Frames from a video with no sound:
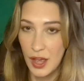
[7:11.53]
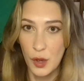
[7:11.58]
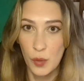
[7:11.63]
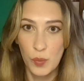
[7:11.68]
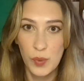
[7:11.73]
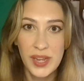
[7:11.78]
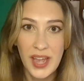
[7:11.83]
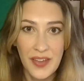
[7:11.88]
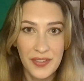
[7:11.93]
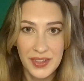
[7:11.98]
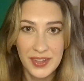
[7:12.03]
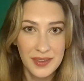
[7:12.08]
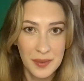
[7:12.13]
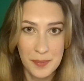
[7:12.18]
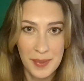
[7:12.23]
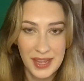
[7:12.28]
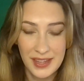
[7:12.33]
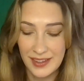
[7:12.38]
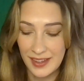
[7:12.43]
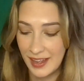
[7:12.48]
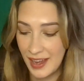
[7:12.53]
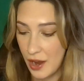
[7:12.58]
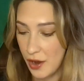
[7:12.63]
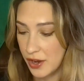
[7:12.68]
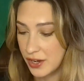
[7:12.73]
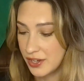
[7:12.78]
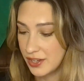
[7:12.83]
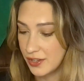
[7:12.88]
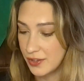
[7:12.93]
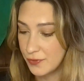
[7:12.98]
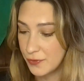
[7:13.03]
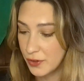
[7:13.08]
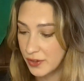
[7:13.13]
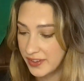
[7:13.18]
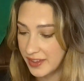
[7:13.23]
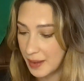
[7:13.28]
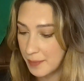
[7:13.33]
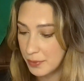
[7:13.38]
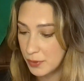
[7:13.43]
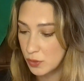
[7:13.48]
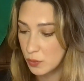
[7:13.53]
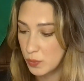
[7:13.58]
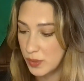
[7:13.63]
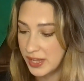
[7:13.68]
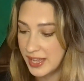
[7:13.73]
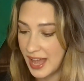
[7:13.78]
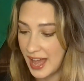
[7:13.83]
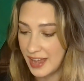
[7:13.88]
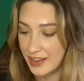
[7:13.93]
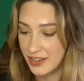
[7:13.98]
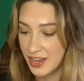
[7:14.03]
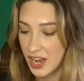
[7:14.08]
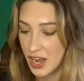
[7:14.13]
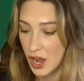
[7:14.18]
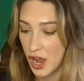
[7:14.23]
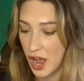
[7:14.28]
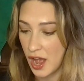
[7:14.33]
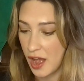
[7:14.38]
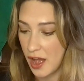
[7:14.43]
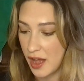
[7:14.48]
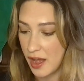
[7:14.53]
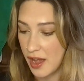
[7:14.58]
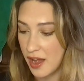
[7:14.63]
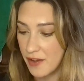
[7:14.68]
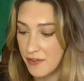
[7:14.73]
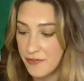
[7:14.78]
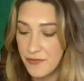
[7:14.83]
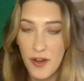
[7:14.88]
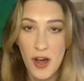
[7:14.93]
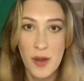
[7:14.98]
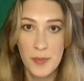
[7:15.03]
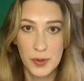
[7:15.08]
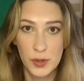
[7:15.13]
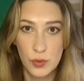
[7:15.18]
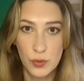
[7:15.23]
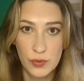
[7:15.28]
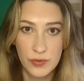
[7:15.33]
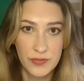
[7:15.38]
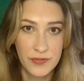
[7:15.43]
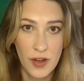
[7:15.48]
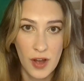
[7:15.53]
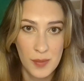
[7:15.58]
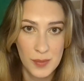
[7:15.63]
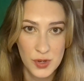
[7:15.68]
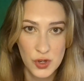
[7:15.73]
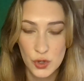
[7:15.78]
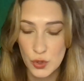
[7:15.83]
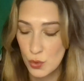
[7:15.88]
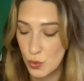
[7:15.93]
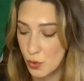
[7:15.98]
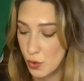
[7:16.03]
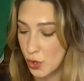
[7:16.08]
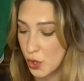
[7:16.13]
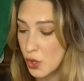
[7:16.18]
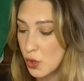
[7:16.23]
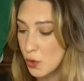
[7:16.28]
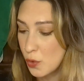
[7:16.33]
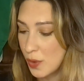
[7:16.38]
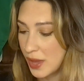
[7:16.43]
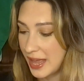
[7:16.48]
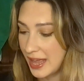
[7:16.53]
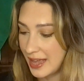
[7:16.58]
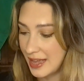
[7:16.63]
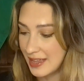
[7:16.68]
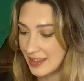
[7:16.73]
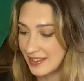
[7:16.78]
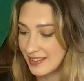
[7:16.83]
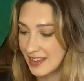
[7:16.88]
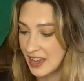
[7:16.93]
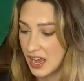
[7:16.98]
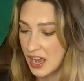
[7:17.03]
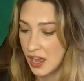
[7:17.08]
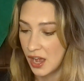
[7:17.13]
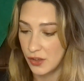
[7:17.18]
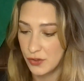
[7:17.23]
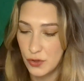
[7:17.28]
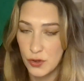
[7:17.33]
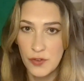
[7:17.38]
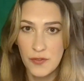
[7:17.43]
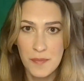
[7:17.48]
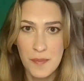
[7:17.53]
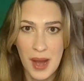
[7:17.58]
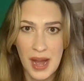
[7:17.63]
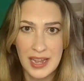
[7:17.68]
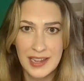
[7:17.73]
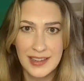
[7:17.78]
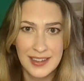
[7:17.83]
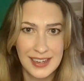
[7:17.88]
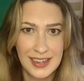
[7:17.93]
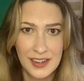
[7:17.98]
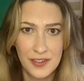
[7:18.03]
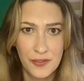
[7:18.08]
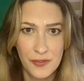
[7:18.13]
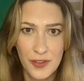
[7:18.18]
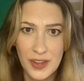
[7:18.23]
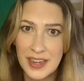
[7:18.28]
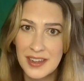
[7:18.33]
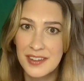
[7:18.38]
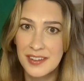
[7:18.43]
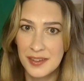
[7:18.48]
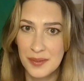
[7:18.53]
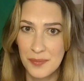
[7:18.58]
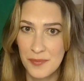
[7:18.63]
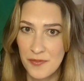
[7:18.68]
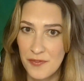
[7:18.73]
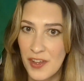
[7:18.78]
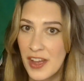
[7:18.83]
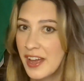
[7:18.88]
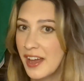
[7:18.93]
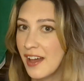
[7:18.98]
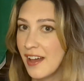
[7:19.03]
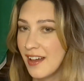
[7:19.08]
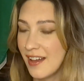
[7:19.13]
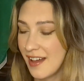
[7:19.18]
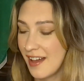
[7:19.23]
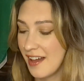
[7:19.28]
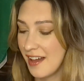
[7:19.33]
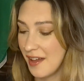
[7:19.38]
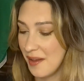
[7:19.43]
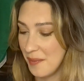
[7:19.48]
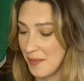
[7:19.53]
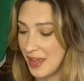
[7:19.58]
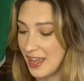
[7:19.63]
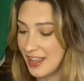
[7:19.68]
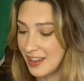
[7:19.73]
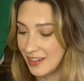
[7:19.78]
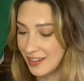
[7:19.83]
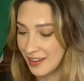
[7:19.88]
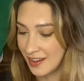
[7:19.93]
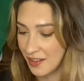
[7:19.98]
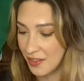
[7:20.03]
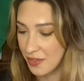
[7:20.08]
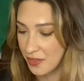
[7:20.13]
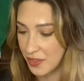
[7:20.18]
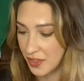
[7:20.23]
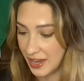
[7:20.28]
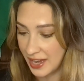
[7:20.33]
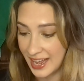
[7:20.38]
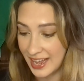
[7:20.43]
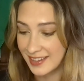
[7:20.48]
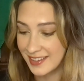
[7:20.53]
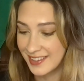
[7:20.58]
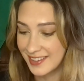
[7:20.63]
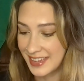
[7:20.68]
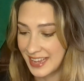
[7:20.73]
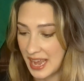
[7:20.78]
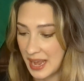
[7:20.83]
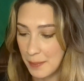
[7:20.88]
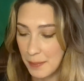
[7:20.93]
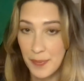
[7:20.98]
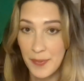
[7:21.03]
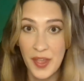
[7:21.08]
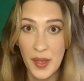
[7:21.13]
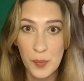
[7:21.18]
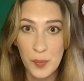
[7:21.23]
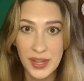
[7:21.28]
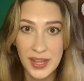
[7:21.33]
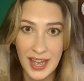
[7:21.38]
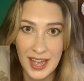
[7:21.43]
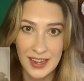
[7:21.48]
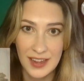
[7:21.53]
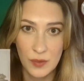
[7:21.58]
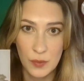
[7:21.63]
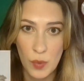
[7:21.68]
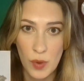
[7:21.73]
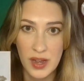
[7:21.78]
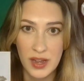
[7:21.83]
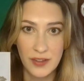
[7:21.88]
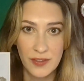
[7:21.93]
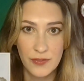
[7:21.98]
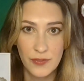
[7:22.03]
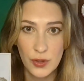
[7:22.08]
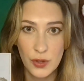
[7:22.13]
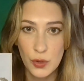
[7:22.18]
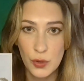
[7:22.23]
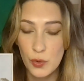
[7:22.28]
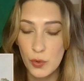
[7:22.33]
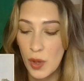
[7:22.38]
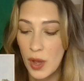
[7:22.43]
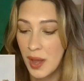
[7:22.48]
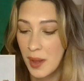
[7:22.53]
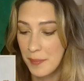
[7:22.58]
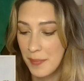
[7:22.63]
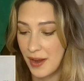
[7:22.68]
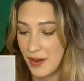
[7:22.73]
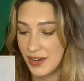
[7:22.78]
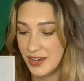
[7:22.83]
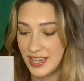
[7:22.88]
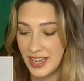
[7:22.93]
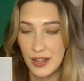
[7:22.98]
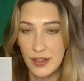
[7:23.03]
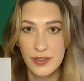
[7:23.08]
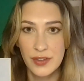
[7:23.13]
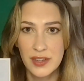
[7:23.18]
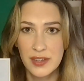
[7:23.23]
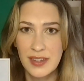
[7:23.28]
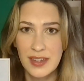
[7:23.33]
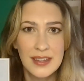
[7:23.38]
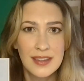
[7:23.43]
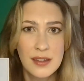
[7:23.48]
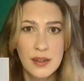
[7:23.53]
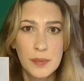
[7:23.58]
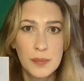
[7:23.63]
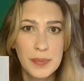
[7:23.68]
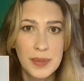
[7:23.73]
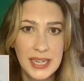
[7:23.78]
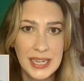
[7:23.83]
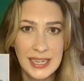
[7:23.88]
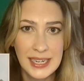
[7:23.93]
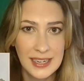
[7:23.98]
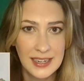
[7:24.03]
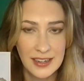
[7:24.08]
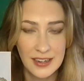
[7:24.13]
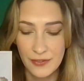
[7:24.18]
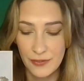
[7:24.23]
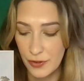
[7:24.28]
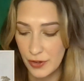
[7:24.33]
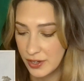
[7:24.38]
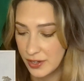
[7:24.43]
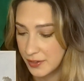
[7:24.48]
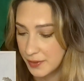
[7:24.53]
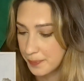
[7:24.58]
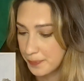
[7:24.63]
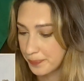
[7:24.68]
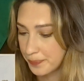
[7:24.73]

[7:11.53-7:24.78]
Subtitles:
We get these amazing characters. For example, we get a farmer called Farmer Shaw, who is a sort of miserly, fearsome figure in the landscape. But then we get his wife, who Mary tells us is completely different.